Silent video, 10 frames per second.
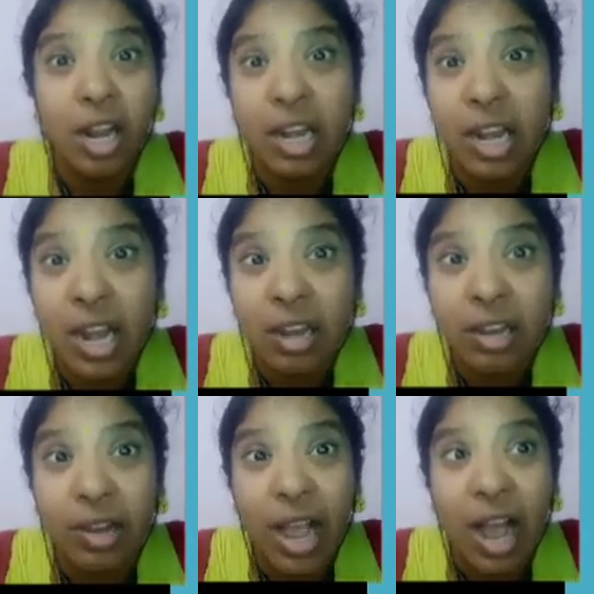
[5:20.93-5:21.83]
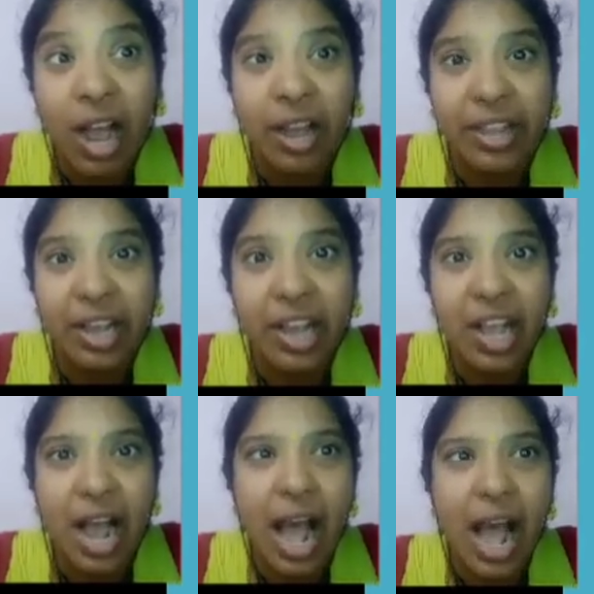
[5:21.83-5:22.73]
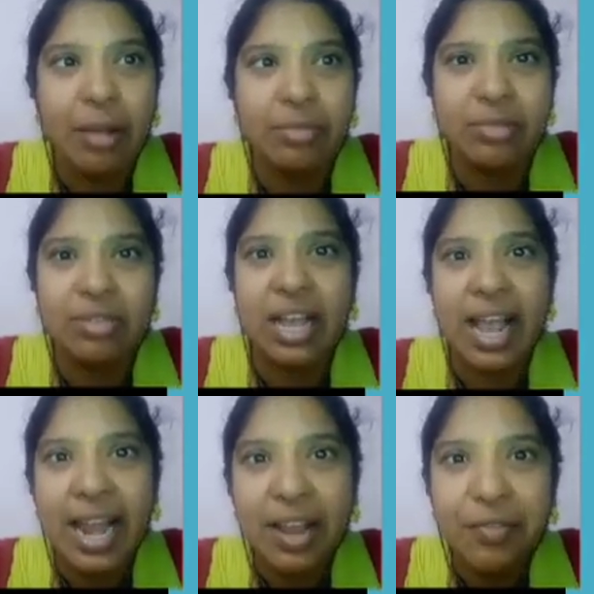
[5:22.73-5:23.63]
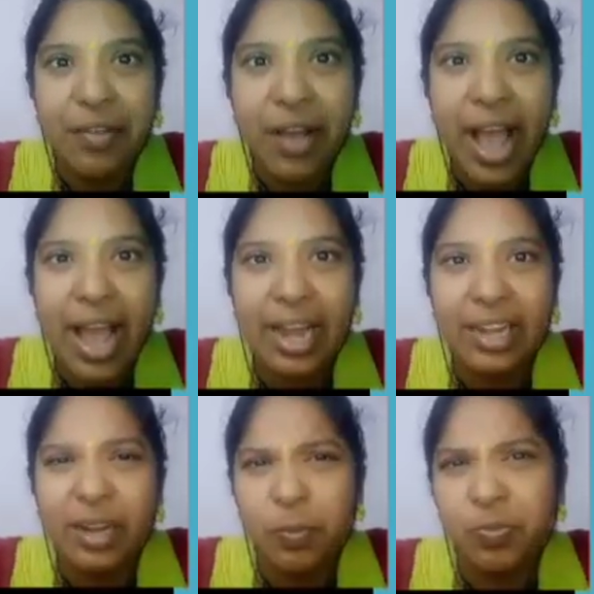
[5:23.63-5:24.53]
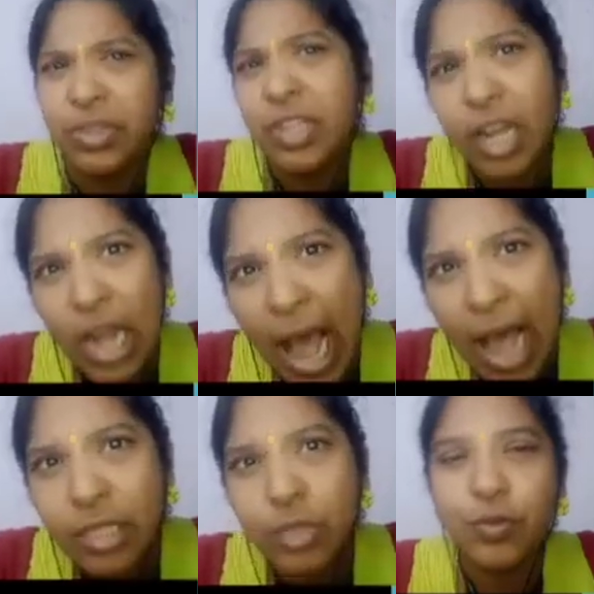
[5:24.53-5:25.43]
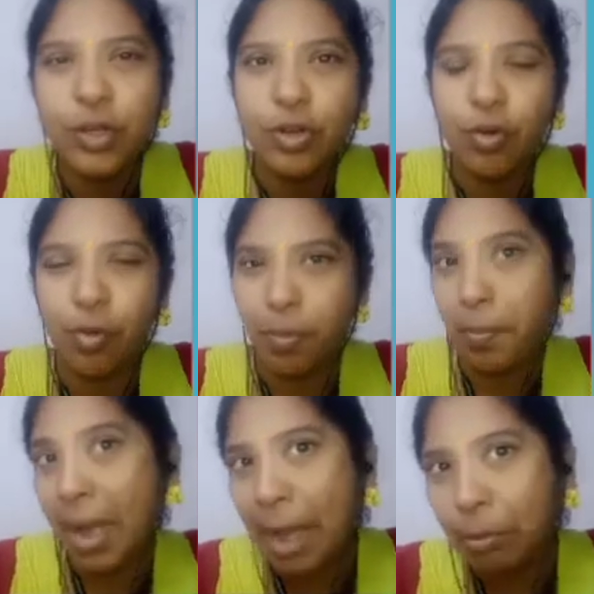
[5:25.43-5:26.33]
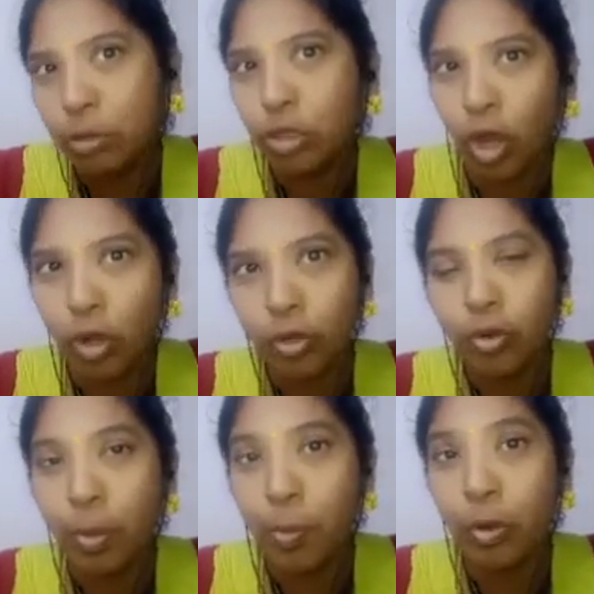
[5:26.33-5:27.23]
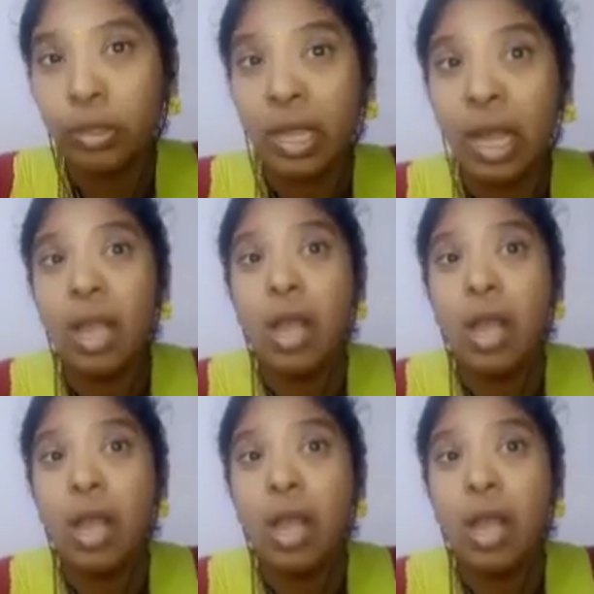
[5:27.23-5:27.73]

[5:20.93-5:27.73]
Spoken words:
Yeah, here comes the elephant. The last video, ma'am taught you about the